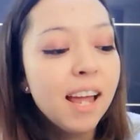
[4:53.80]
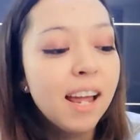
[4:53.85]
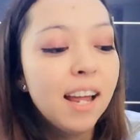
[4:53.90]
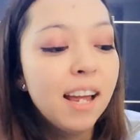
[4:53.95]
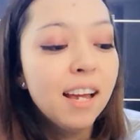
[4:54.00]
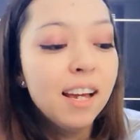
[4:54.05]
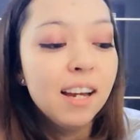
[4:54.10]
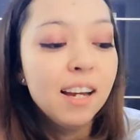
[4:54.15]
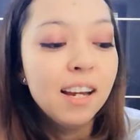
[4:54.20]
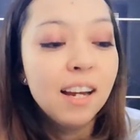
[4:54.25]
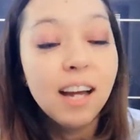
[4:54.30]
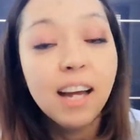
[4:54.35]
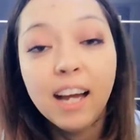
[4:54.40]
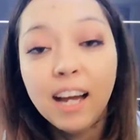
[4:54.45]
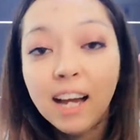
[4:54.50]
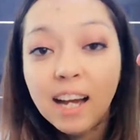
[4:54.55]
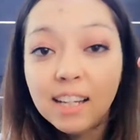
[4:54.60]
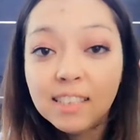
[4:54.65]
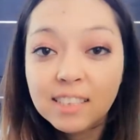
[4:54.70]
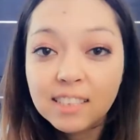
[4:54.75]

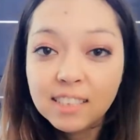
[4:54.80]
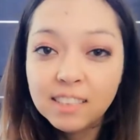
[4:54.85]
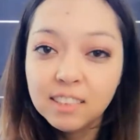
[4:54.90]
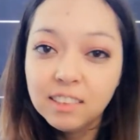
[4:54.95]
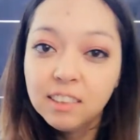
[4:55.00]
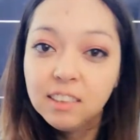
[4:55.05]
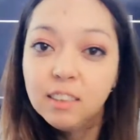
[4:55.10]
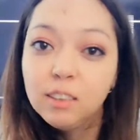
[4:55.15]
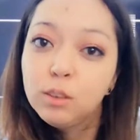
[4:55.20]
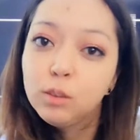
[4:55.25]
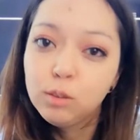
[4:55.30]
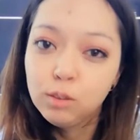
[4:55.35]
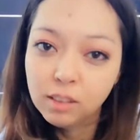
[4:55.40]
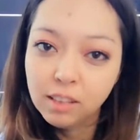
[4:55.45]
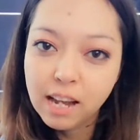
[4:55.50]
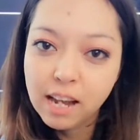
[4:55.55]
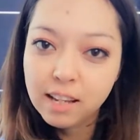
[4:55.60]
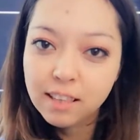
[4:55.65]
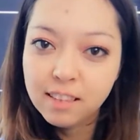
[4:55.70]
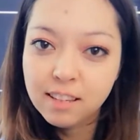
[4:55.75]
I still do
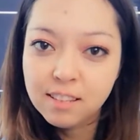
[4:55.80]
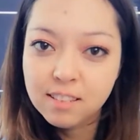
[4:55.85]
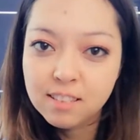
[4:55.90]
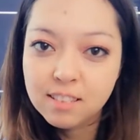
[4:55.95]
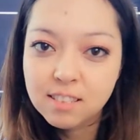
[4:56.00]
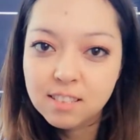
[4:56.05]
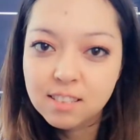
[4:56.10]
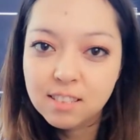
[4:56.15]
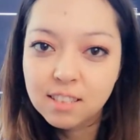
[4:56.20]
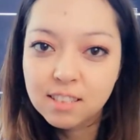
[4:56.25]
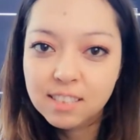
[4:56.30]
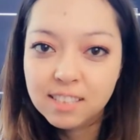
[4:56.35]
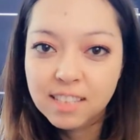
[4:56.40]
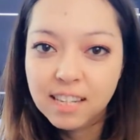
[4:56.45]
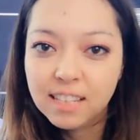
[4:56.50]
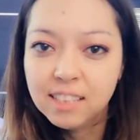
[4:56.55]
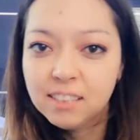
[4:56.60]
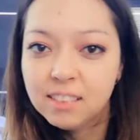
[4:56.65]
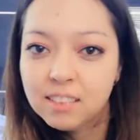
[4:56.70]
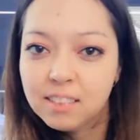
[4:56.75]
like this
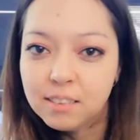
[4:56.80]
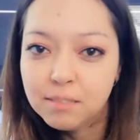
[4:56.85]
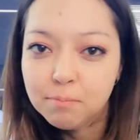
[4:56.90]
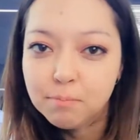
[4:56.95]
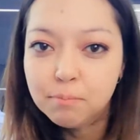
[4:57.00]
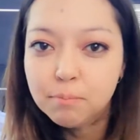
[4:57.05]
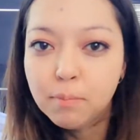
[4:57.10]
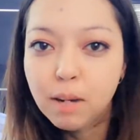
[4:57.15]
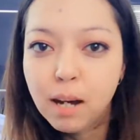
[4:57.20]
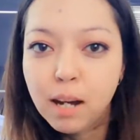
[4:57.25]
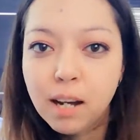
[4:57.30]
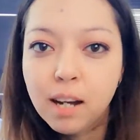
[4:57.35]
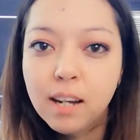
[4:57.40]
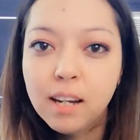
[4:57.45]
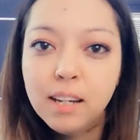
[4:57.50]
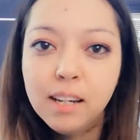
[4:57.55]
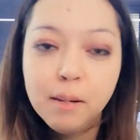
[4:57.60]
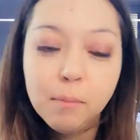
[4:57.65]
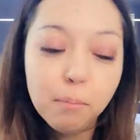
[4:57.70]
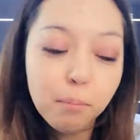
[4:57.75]
scent.
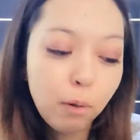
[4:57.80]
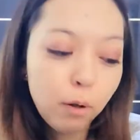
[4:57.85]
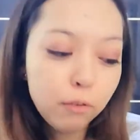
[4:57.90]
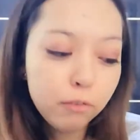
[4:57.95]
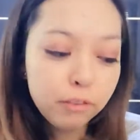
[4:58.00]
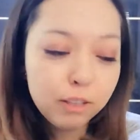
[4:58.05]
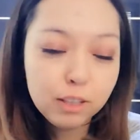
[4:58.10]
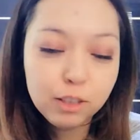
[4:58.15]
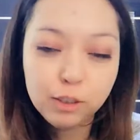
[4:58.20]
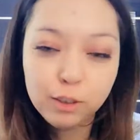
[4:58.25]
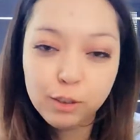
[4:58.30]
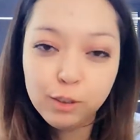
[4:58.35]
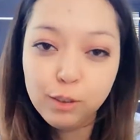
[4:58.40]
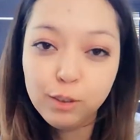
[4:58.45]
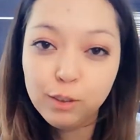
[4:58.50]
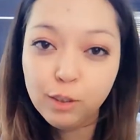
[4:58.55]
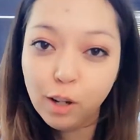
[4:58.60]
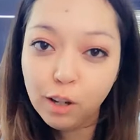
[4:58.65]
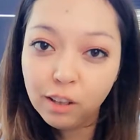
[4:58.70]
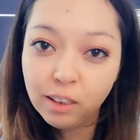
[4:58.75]
My boyfriend do
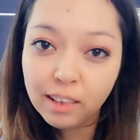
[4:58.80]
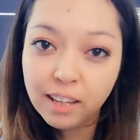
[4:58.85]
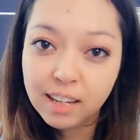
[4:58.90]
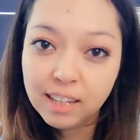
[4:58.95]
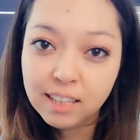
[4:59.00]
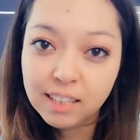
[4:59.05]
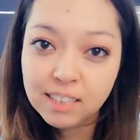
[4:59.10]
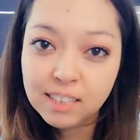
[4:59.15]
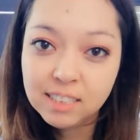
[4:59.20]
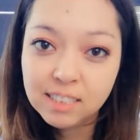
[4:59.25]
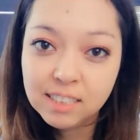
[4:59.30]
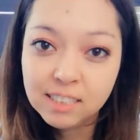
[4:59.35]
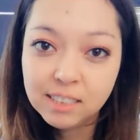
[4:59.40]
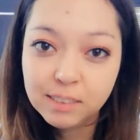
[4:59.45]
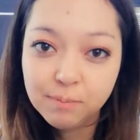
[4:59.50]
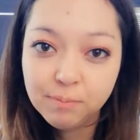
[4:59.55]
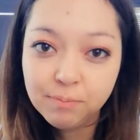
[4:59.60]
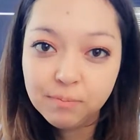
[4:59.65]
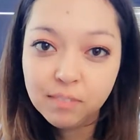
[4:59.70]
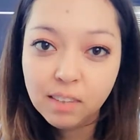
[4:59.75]
not like this.
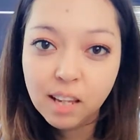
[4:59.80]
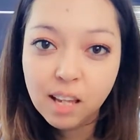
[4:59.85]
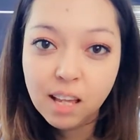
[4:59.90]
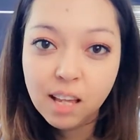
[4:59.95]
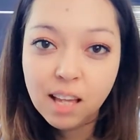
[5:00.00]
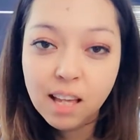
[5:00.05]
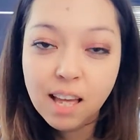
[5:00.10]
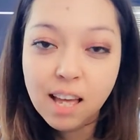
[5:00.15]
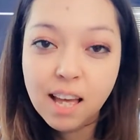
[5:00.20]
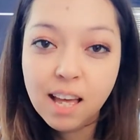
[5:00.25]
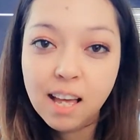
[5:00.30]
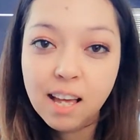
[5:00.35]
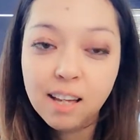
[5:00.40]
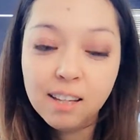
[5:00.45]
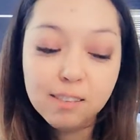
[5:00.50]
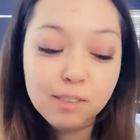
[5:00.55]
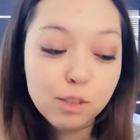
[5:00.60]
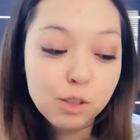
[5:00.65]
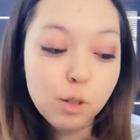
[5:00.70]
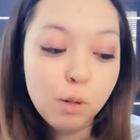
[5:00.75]

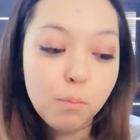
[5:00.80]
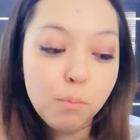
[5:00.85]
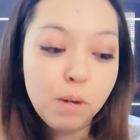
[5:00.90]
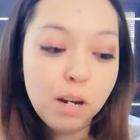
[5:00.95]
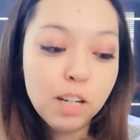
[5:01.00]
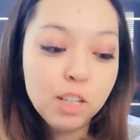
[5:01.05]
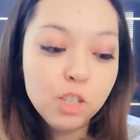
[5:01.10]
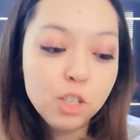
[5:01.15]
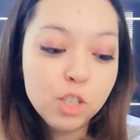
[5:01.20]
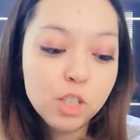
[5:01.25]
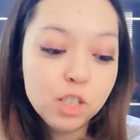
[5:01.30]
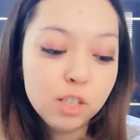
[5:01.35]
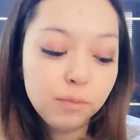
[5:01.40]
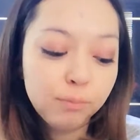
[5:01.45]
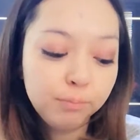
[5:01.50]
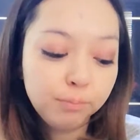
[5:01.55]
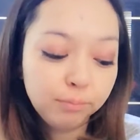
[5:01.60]
so much.